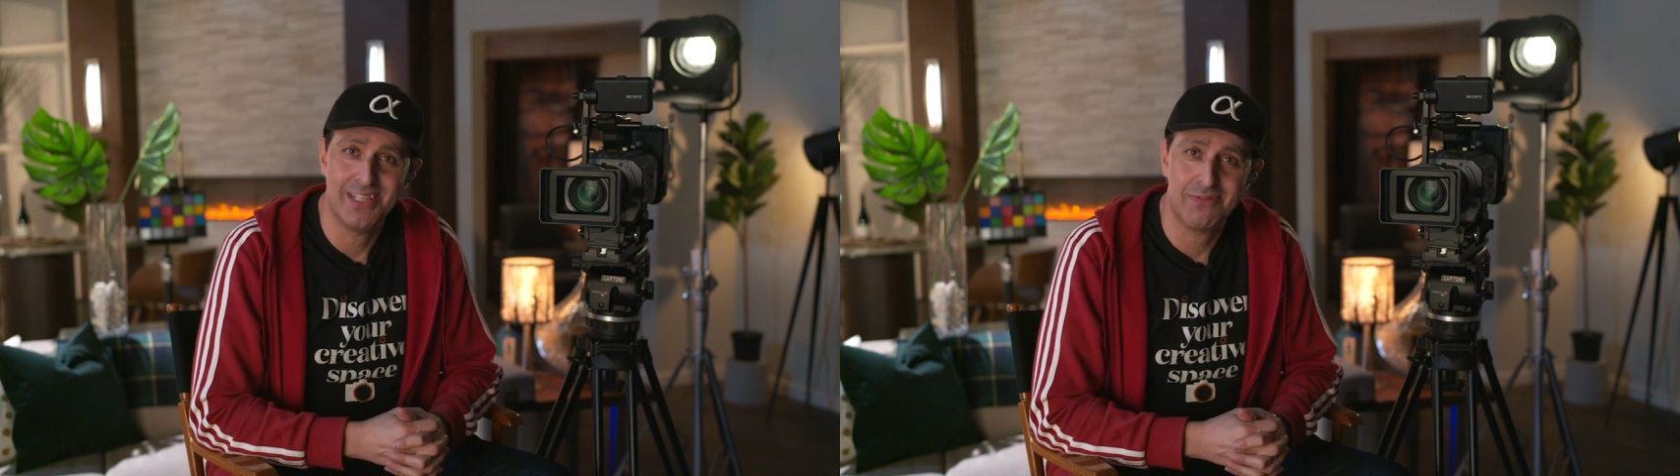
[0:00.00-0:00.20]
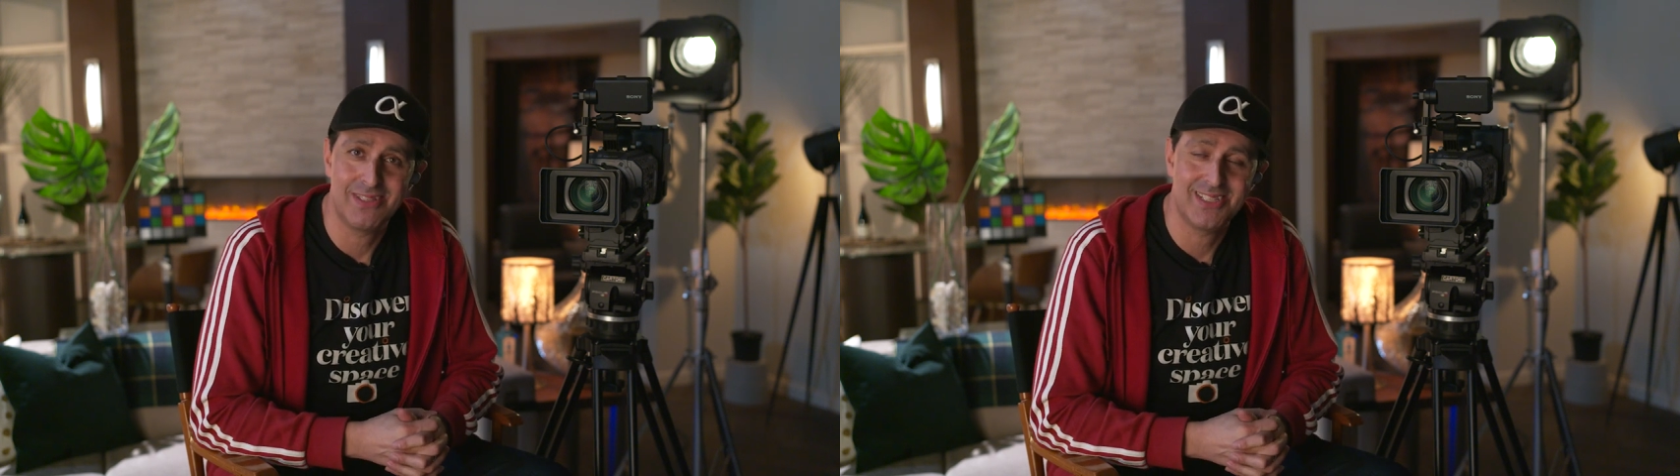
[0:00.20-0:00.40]

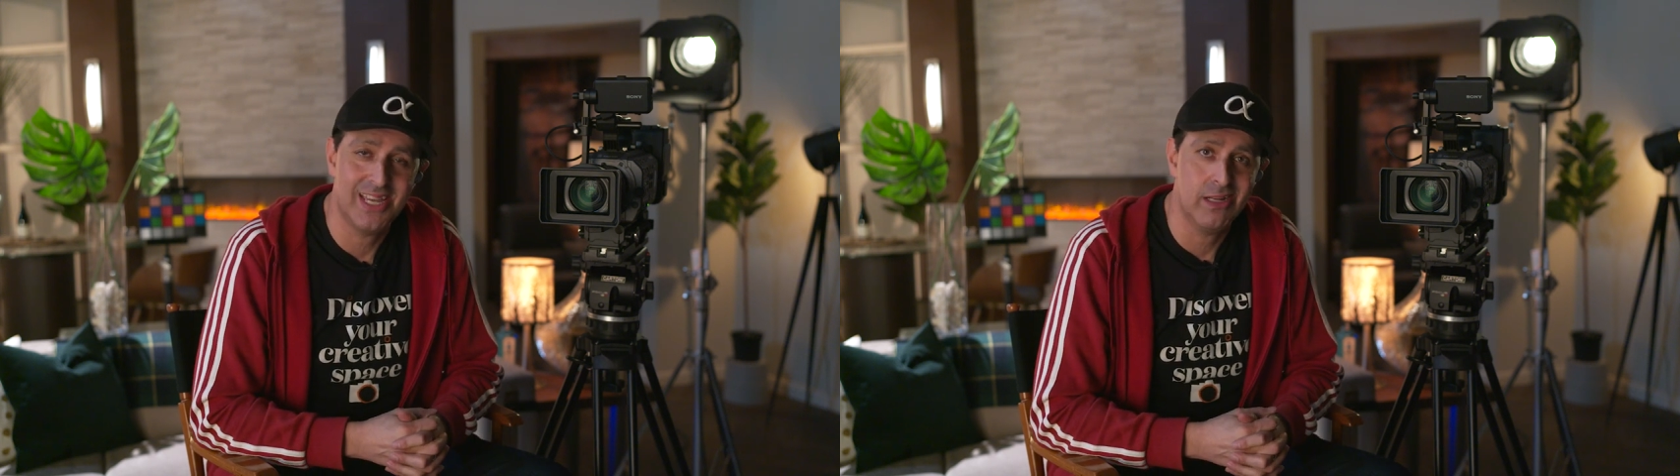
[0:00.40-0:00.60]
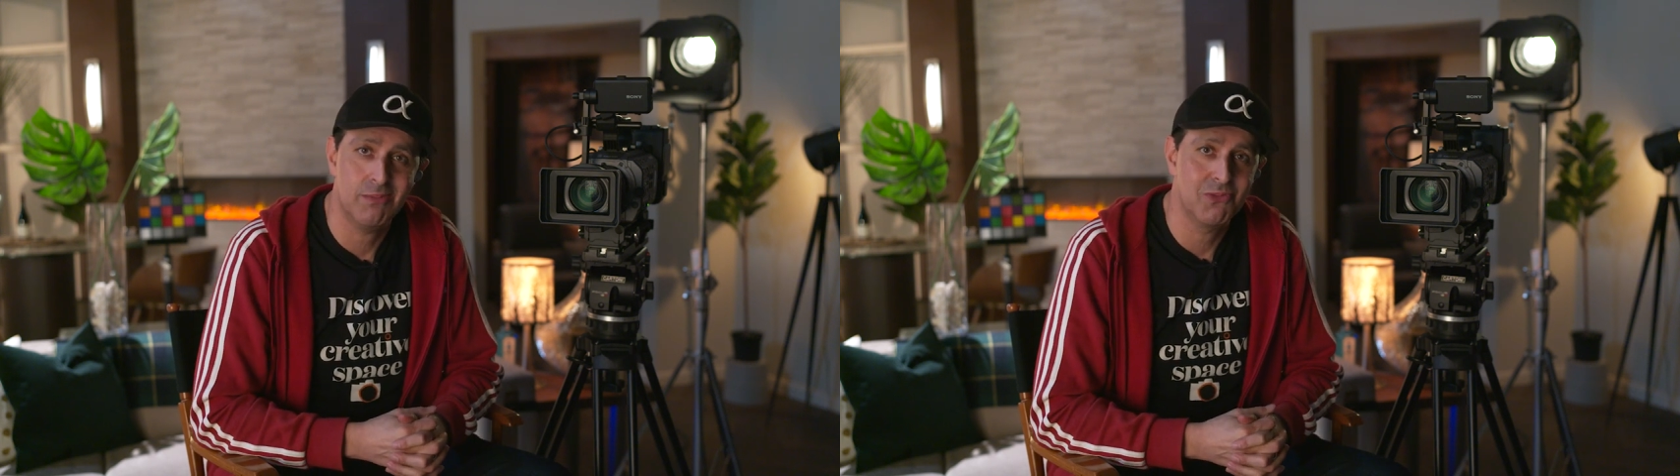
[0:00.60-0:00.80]
different
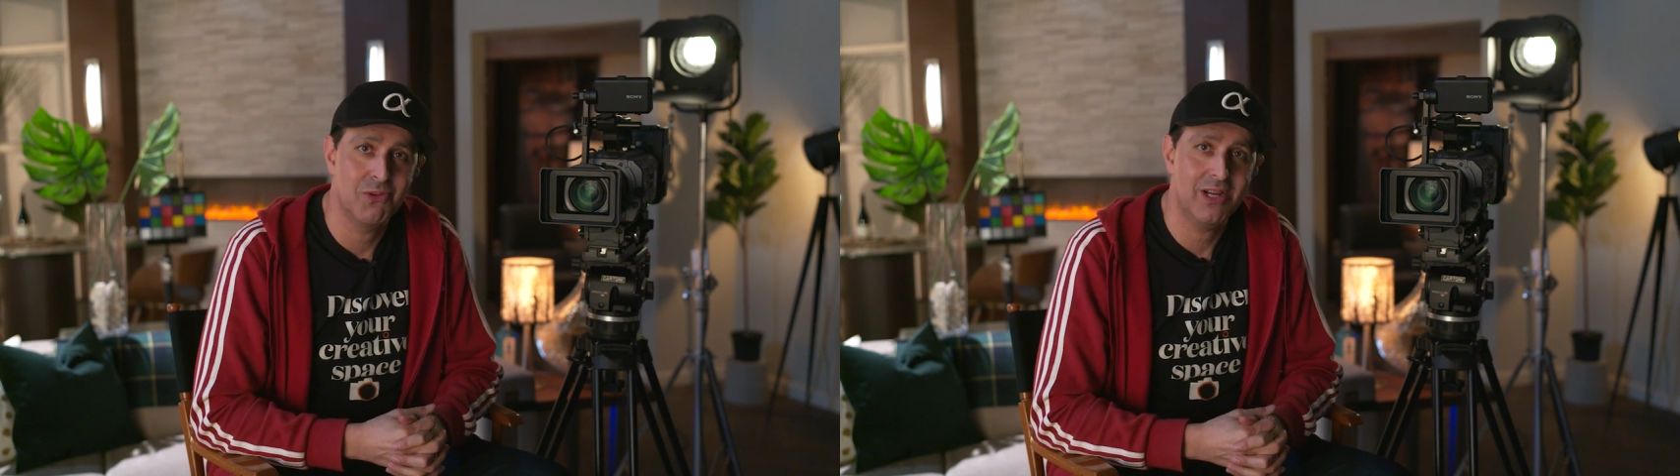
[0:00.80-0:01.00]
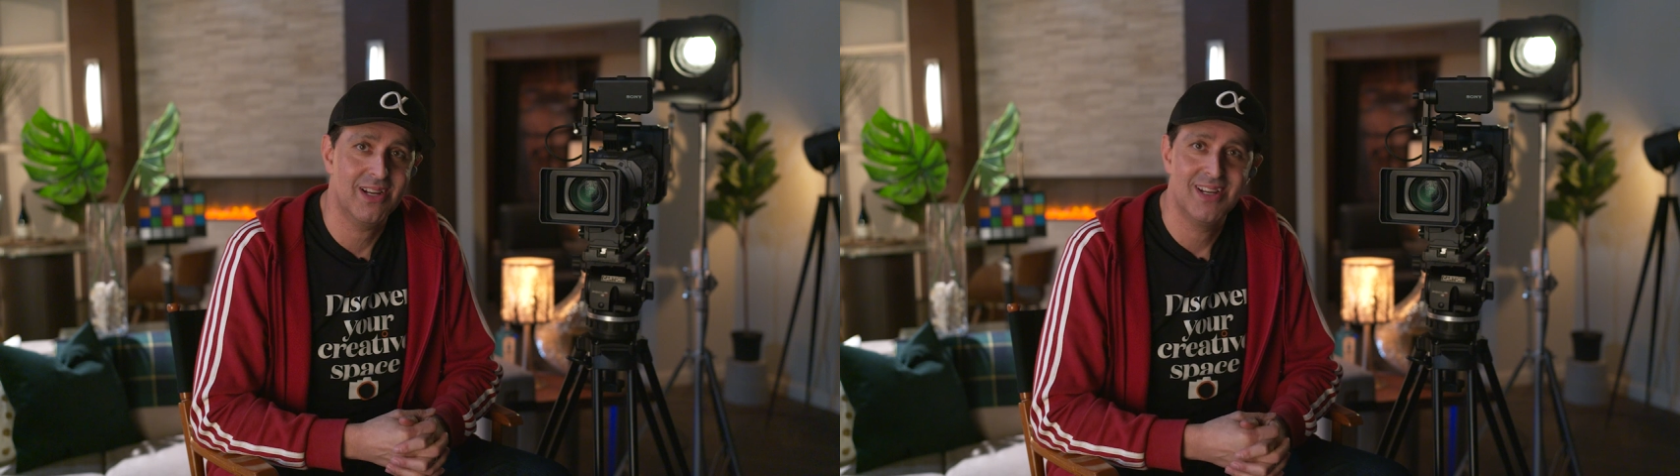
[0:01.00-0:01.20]
setups
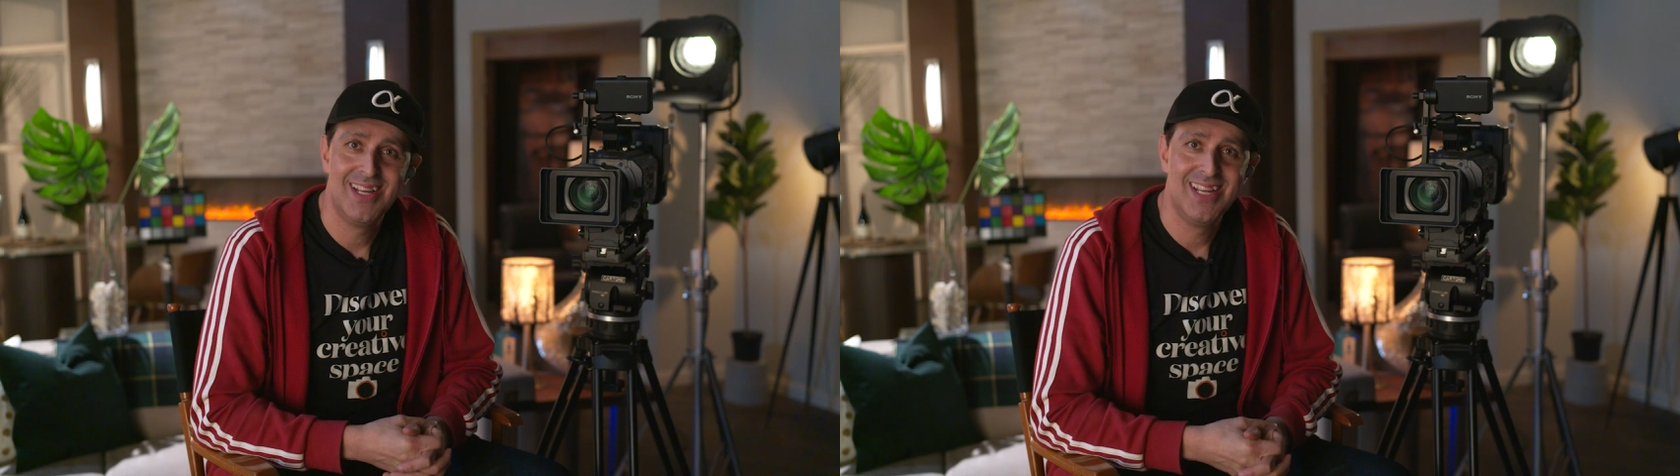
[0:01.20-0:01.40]
where